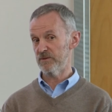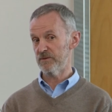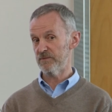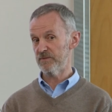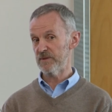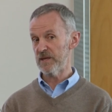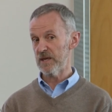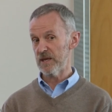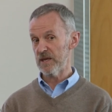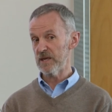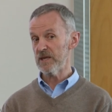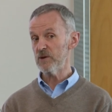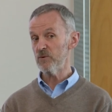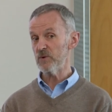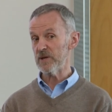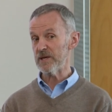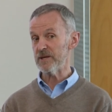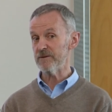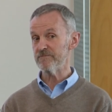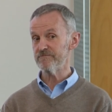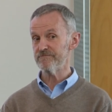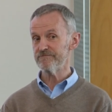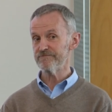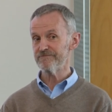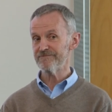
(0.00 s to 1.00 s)
their
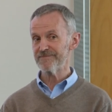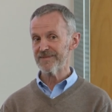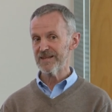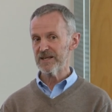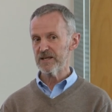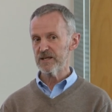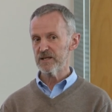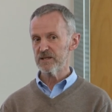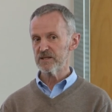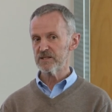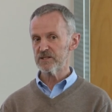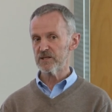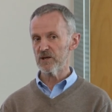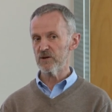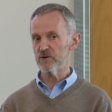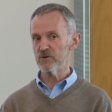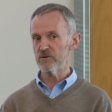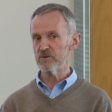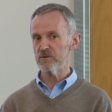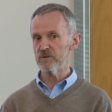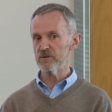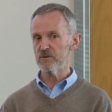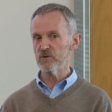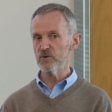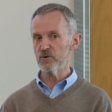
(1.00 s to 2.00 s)
iwi. So,
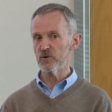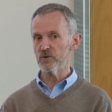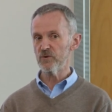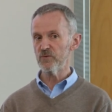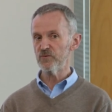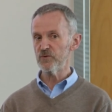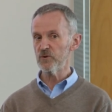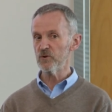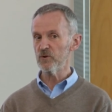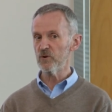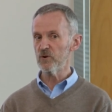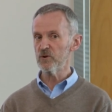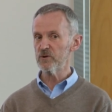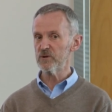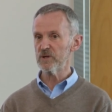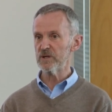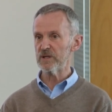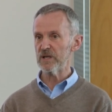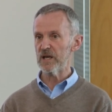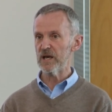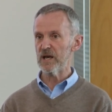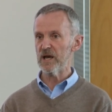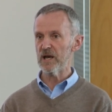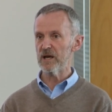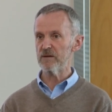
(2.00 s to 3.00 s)
you know, if you look
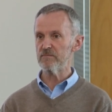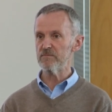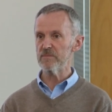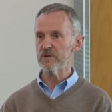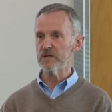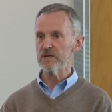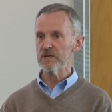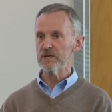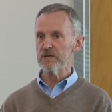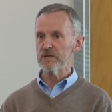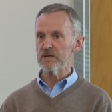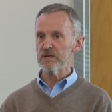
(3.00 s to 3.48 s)
at, um,